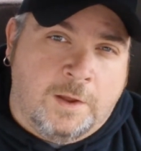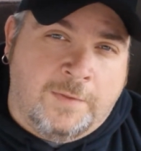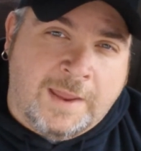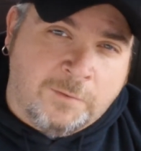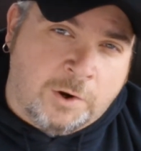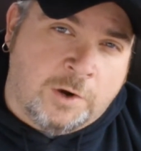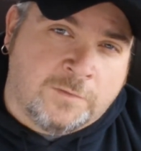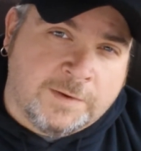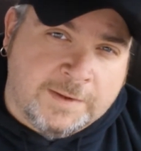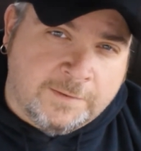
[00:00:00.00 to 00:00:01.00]
And they run
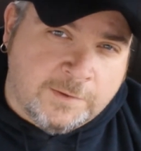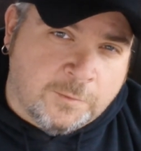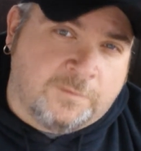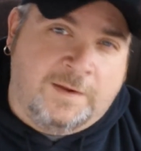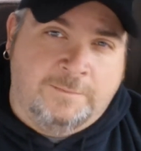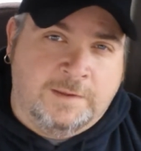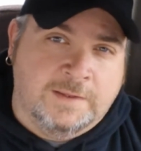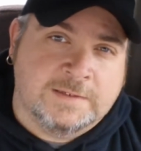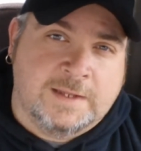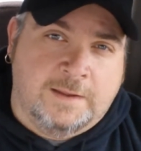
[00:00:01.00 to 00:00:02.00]
over and kill your family
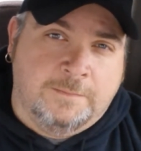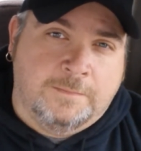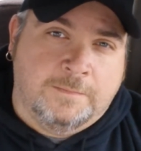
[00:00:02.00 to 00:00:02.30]
this time.